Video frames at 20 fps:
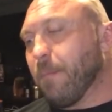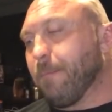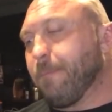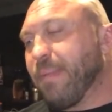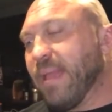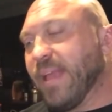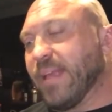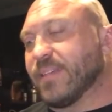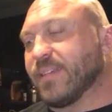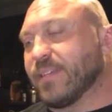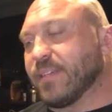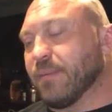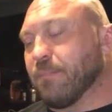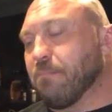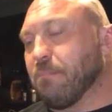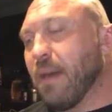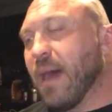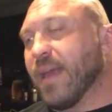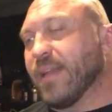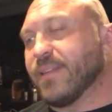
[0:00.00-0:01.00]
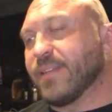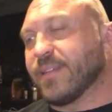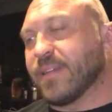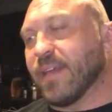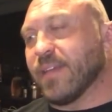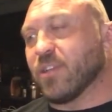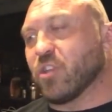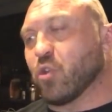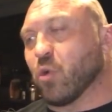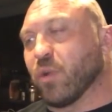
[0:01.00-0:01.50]
based
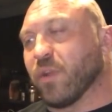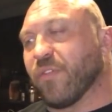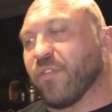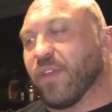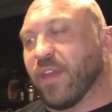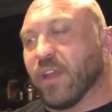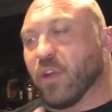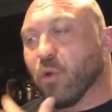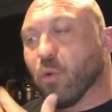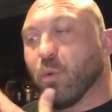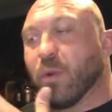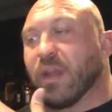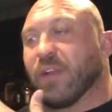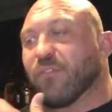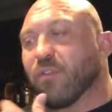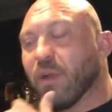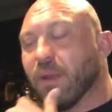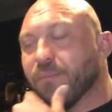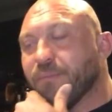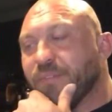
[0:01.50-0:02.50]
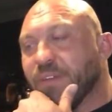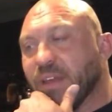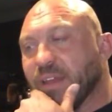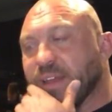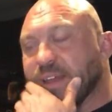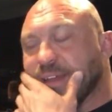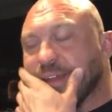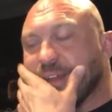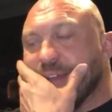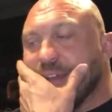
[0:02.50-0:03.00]
mindset sort of thing, or whatever I'm
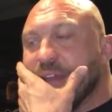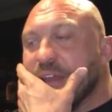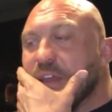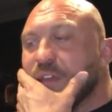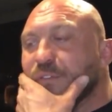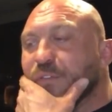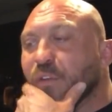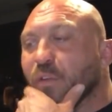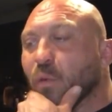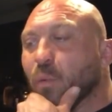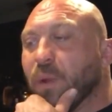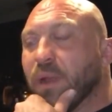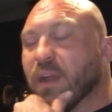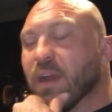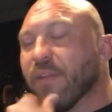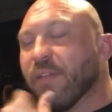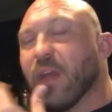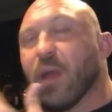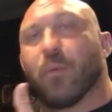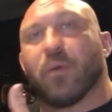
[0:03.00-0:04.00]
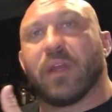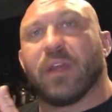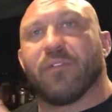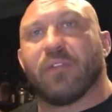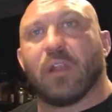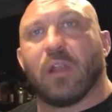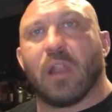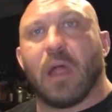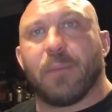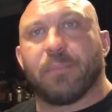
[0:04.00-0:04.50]
feeling for the week on that. We give a
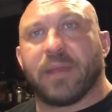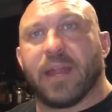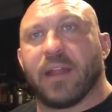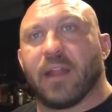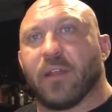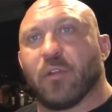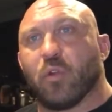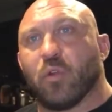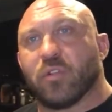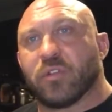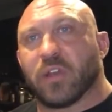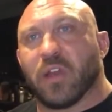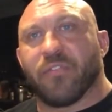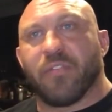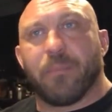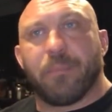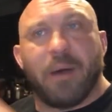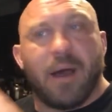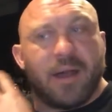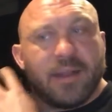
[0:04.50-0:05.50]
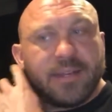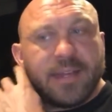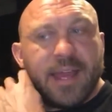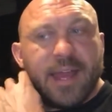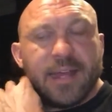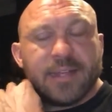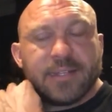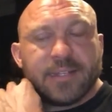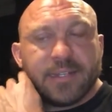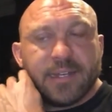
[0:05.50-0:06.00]
little update on who's on the
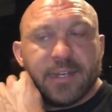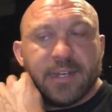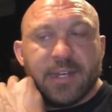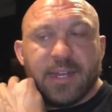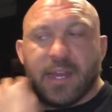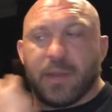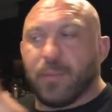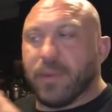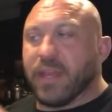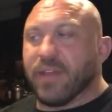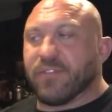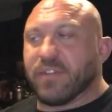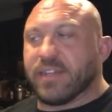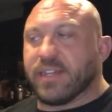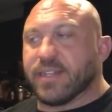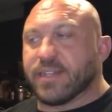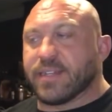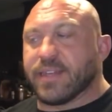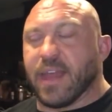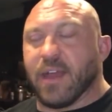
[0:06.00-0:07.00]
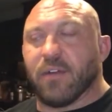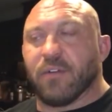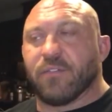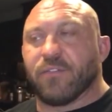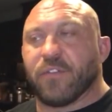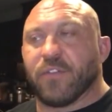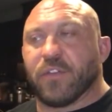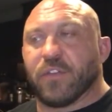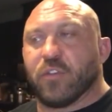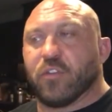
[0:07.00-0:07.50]
podcast, and we give a discount
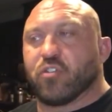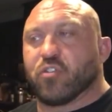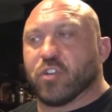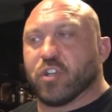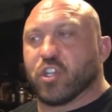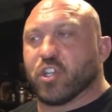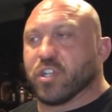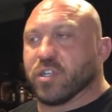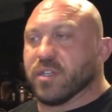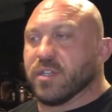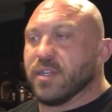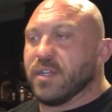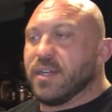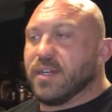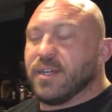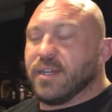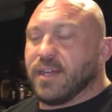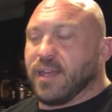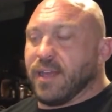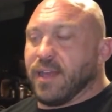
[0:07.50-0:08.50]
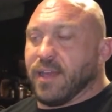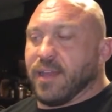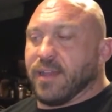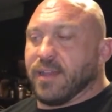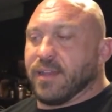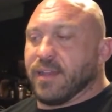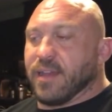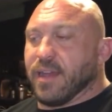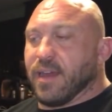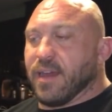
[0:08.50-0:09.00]
for the nutrition.
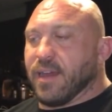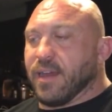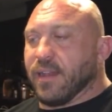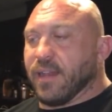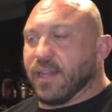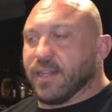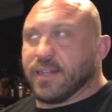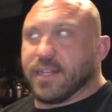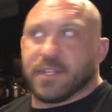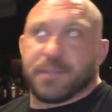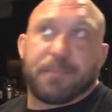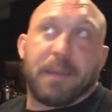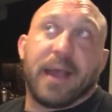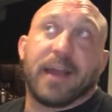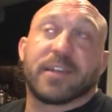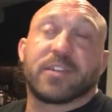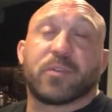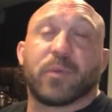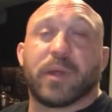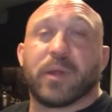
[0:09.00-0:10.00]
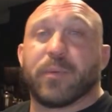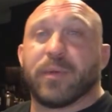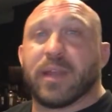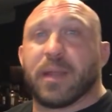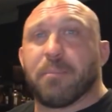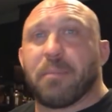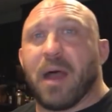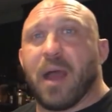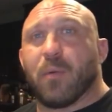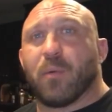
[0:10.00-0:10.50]
And like this past week, we
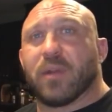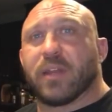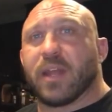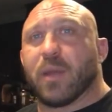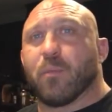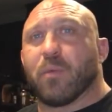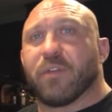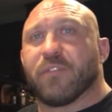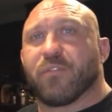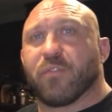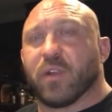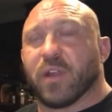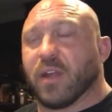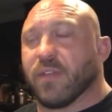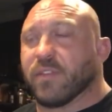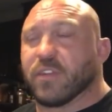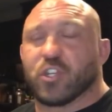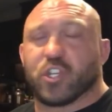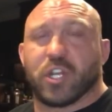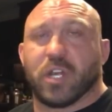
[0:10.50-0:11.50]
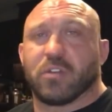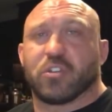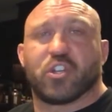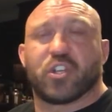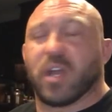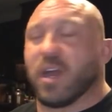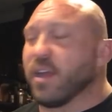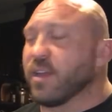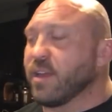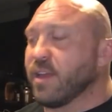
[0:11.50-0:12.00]
did buy one, get one free on the Shell
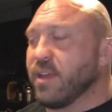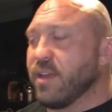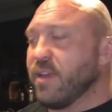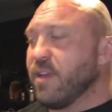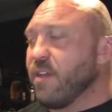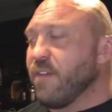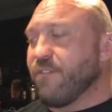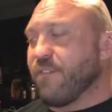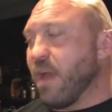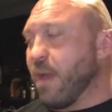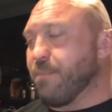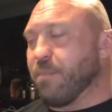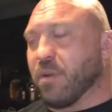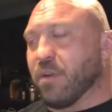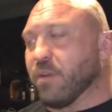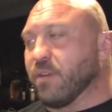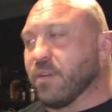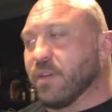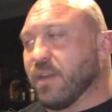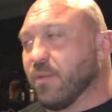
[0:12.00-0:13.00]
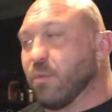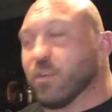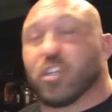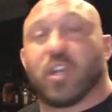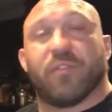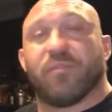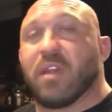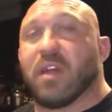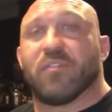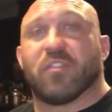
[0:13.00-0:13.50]
Shock fat burner, and which
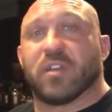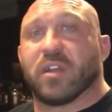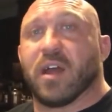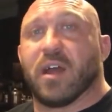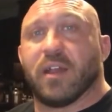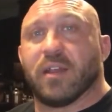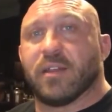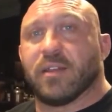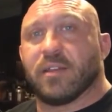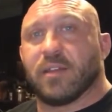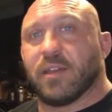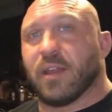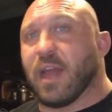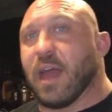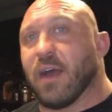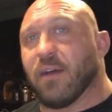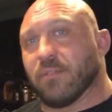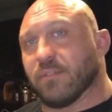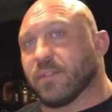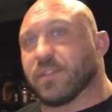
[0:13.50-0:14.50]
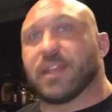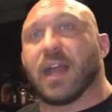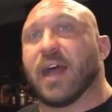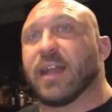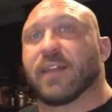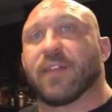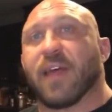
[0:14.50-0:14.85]
I've never done outside